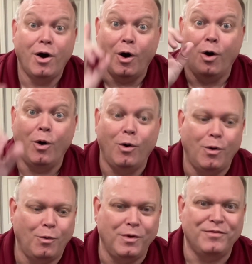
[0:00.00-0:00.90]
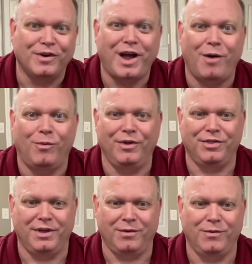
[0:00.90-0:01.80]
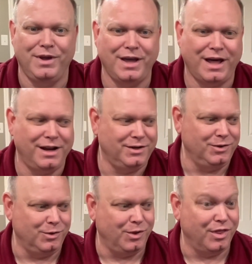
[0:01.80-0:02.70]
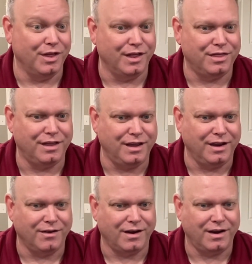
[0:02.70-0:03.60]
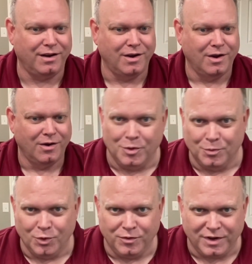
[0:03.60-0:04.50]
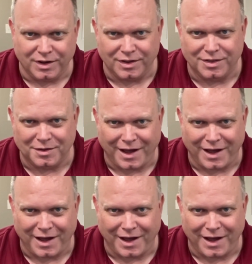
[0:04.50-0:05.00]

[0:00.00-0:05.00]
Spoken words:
Oh, we forgot one thing. We gotta do the thing, right? Removing the